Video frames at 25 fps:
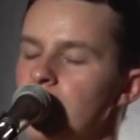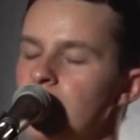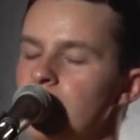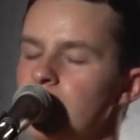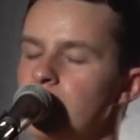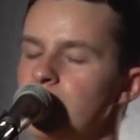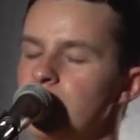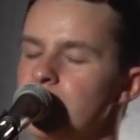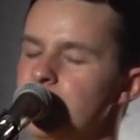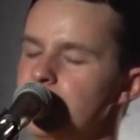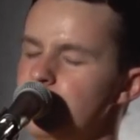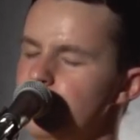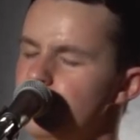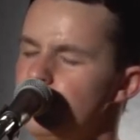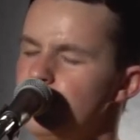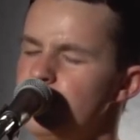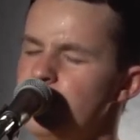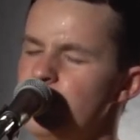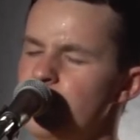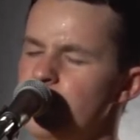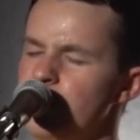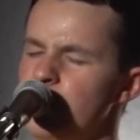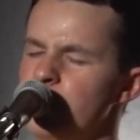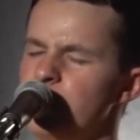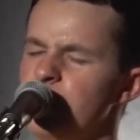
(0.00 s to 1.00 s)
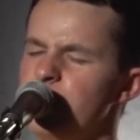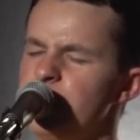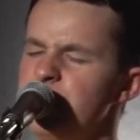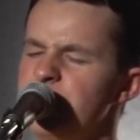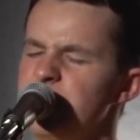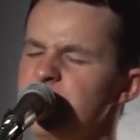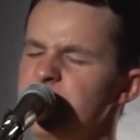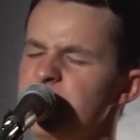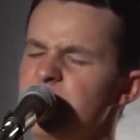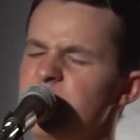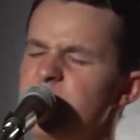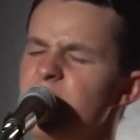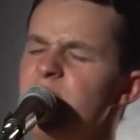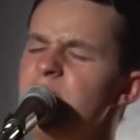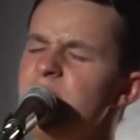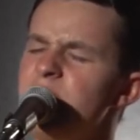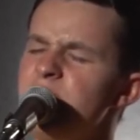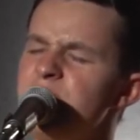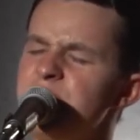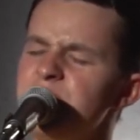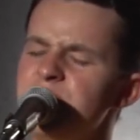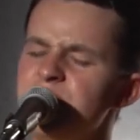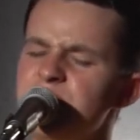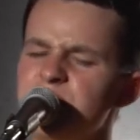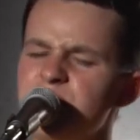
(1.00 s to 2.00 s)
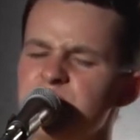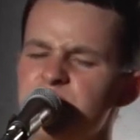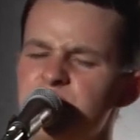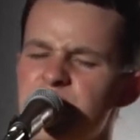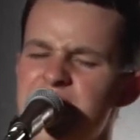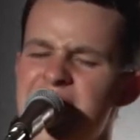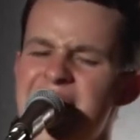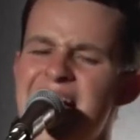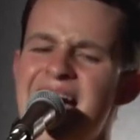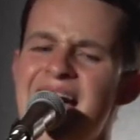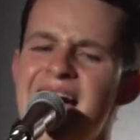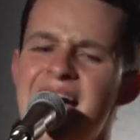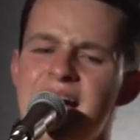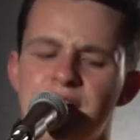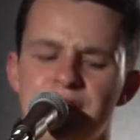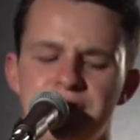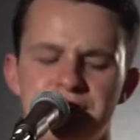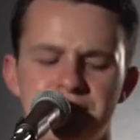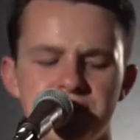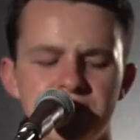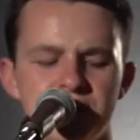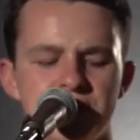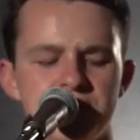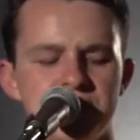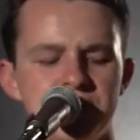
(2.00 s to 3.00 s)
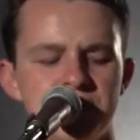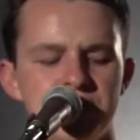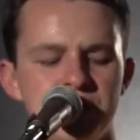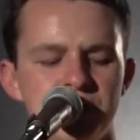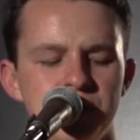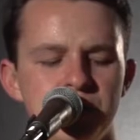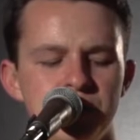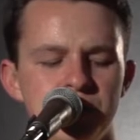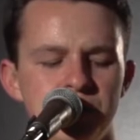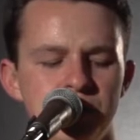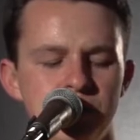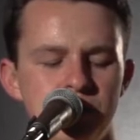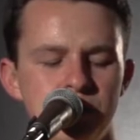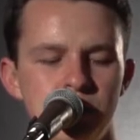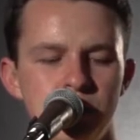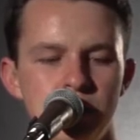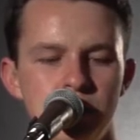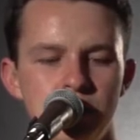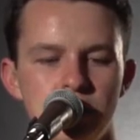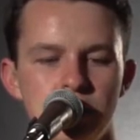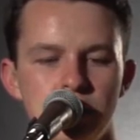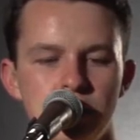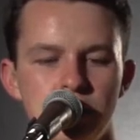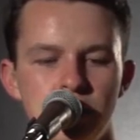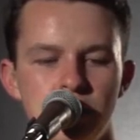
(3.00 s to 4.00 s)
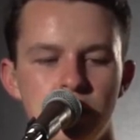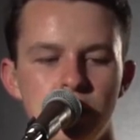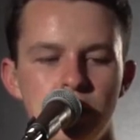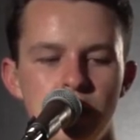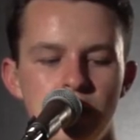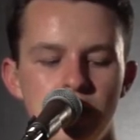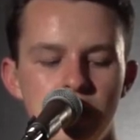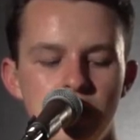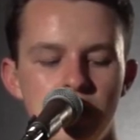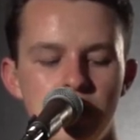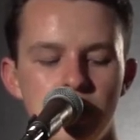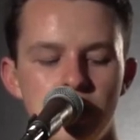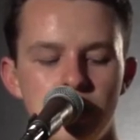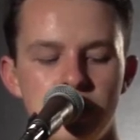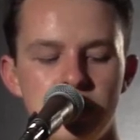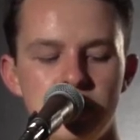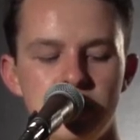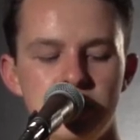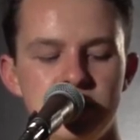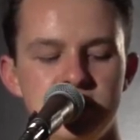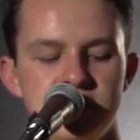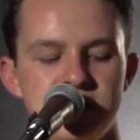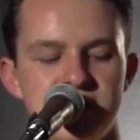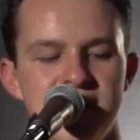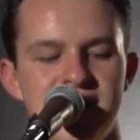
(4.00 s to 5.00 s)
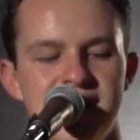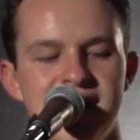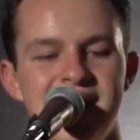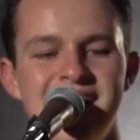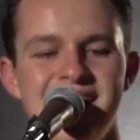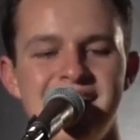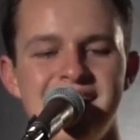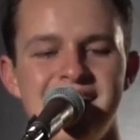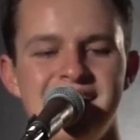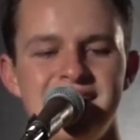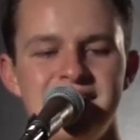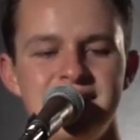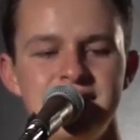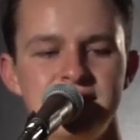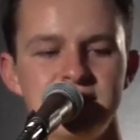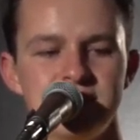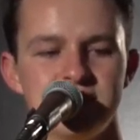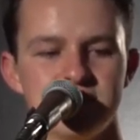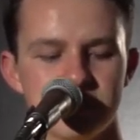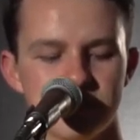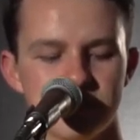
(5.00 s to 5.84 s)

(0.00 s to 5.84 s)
well, you know that all you have to do is ask.